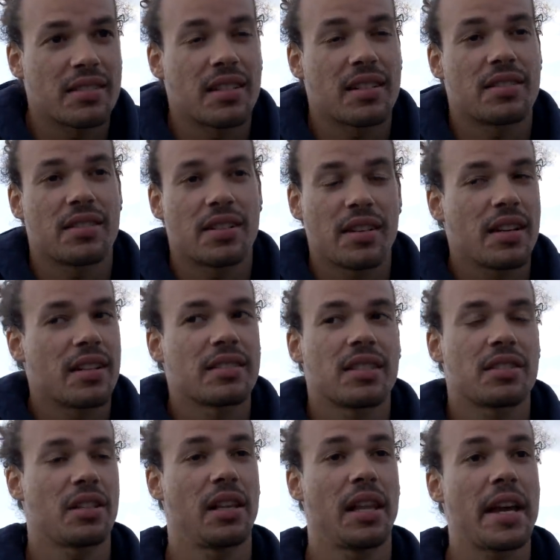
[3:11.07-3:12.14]
such a
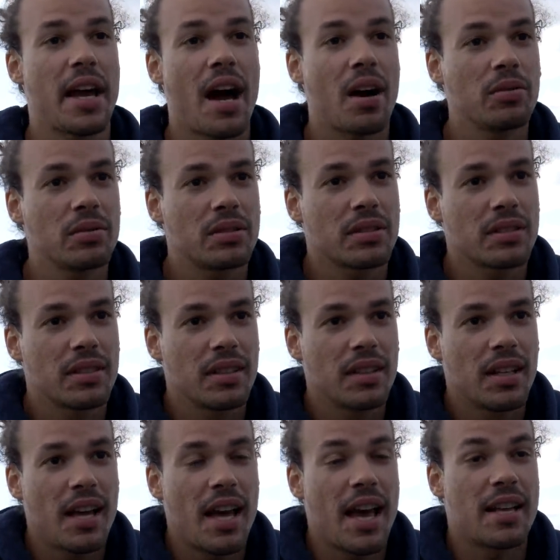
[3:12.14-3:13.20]
such a layout
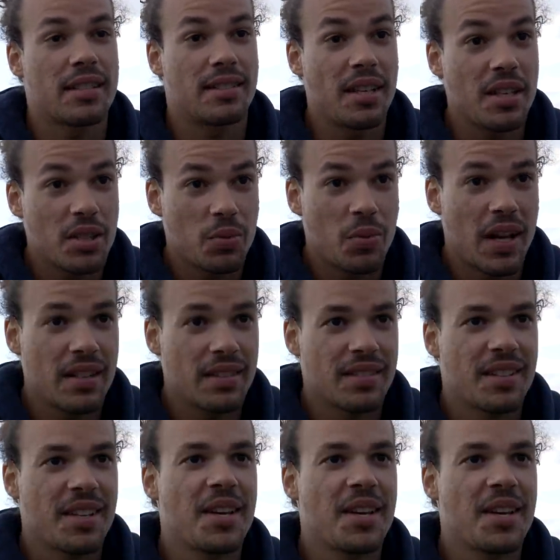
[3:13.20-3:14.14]
as this one.